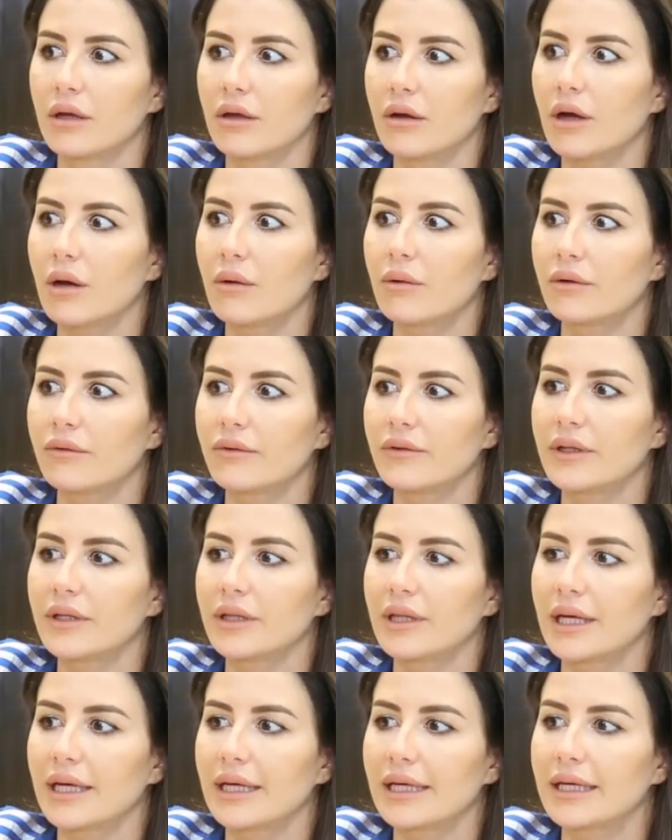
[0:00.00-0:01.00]
you know, I would
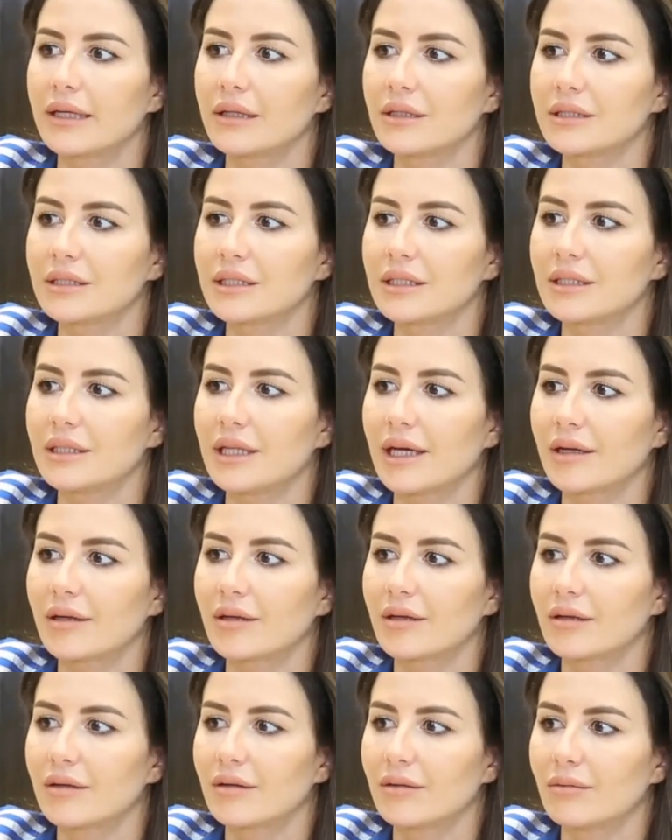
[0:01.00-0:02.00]
feel like guilty
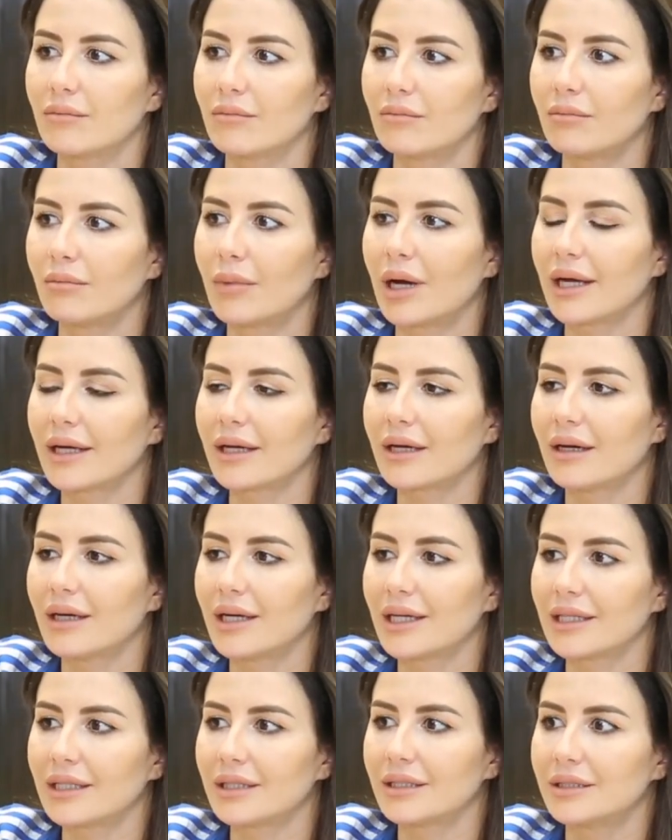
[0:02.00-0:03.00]
that my
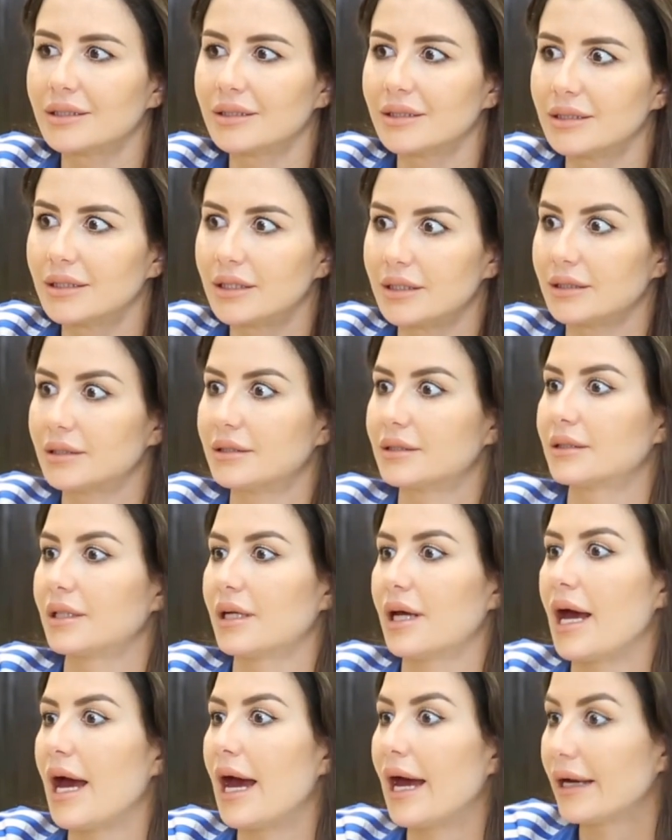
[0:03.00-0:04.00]
guy is
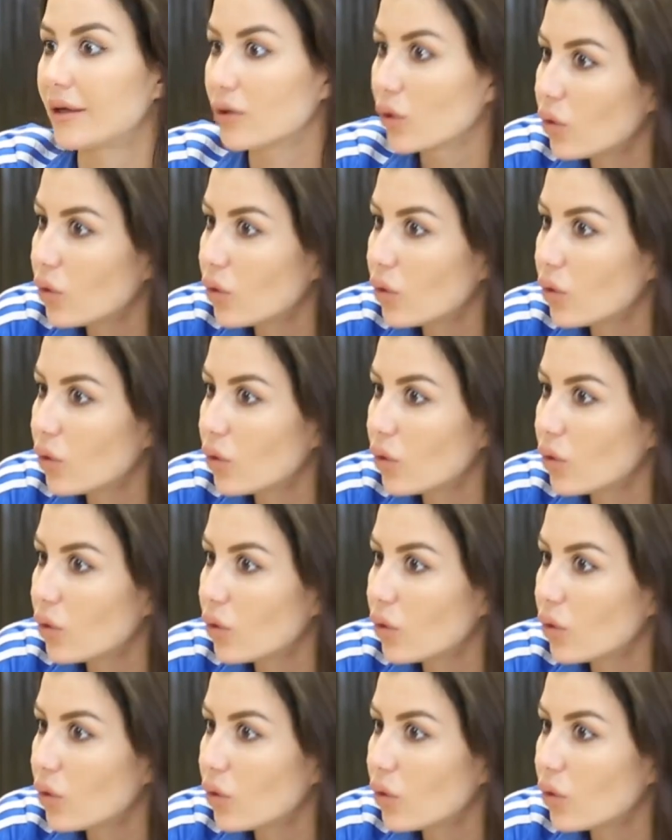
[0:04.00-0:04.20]
at